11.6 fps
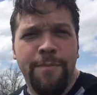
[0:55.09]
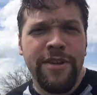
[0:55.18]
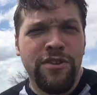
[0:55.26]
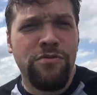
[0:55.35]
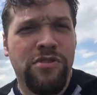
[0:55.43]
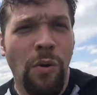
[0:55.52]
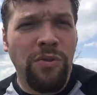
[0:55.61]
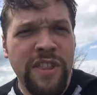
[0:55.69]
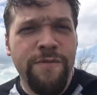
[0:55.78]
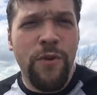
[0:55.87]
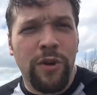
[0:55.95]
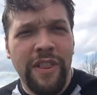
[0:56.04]
but you don't
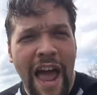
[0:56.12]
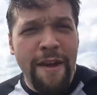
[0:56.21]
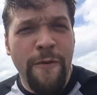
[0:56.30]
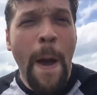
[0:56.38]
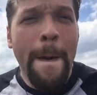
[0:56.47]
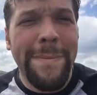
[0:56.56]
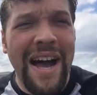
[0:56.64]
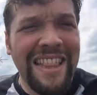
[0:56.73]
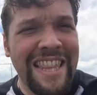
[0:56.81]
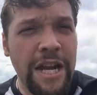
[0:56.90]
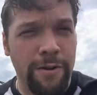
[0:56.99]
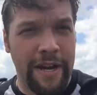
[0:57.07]
live your life by
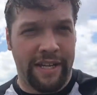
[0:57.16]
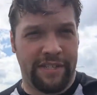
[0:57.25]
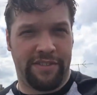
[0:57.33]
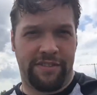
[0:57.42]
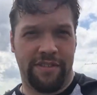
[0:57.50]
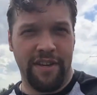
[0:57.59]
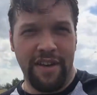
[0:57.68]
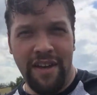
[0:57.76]
lyrics.